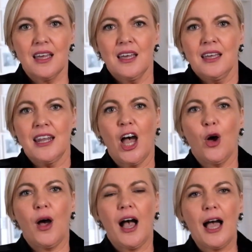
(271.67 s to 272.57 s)

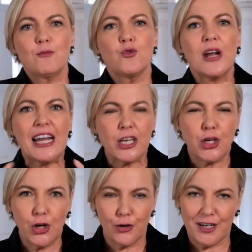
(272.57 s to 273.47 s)
Now, I'm really
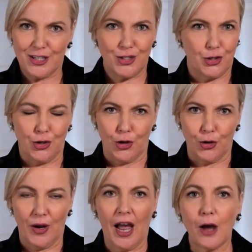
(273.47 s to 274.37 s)
curious to
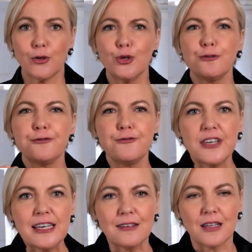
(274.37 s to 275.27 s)
know how you
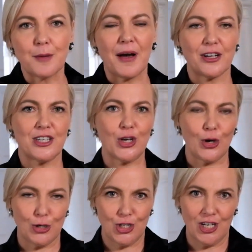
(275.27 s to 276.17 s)
feel about
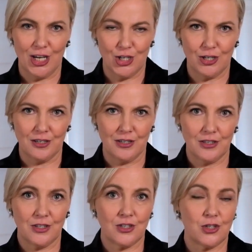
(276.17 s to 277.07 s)

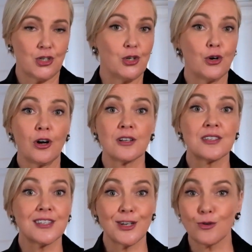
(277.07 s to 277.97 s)
negotiations. Do you
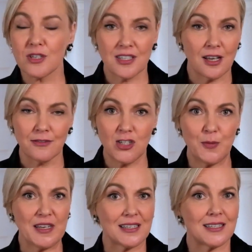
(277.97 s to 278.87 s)
consider yourself to
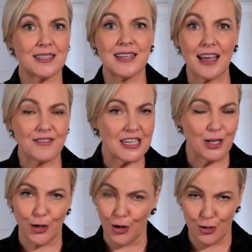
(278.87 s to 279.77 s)
be a savvy
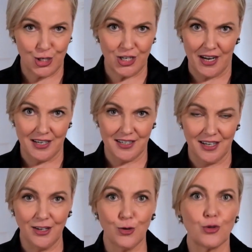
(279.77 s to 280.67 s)

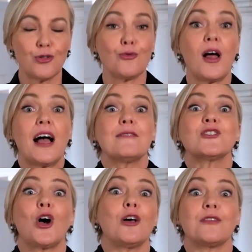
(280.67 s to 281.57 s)
negotiator who
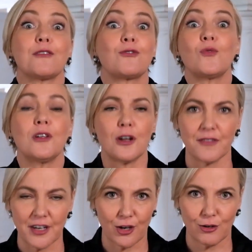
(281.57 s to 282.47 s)
thrives on the thrill of
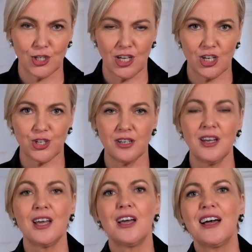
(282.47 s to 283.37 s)
the
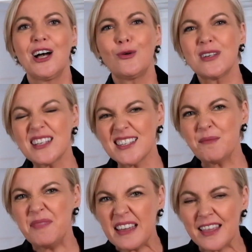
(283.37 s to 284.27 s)
negotiation? Or is it
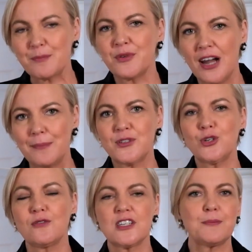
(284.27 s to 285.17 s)
something that perhaps
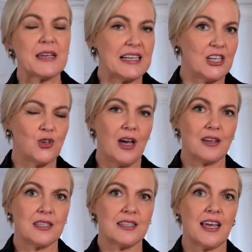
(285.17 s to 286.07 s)
you've typically tried
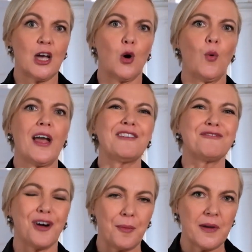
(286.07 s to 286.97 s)
to stay away
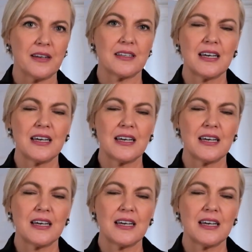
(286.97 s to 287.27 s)
from and